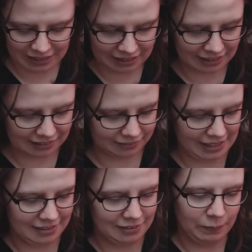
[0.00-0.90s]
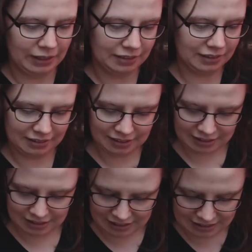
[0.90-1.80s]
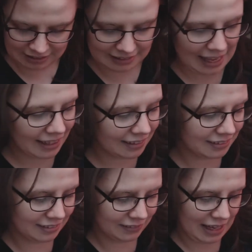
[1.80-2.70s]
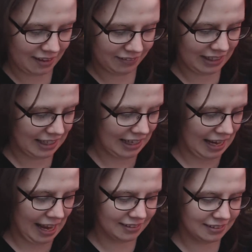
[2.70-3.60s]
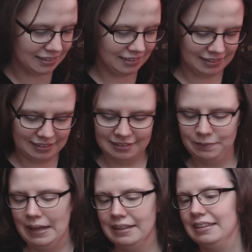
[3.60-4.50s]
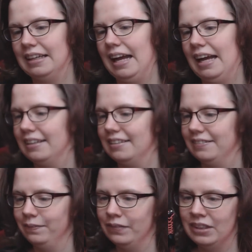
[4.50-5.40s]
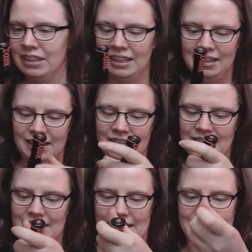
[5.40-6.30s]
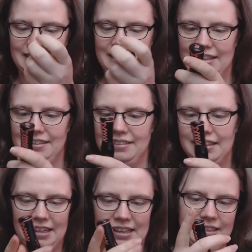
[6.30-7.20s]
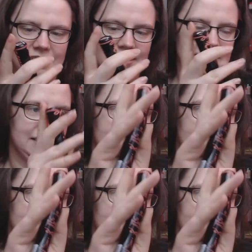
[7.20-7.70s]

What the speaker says: Peeling Face Milk. Next we have an Essence cosmetic item. That's this here.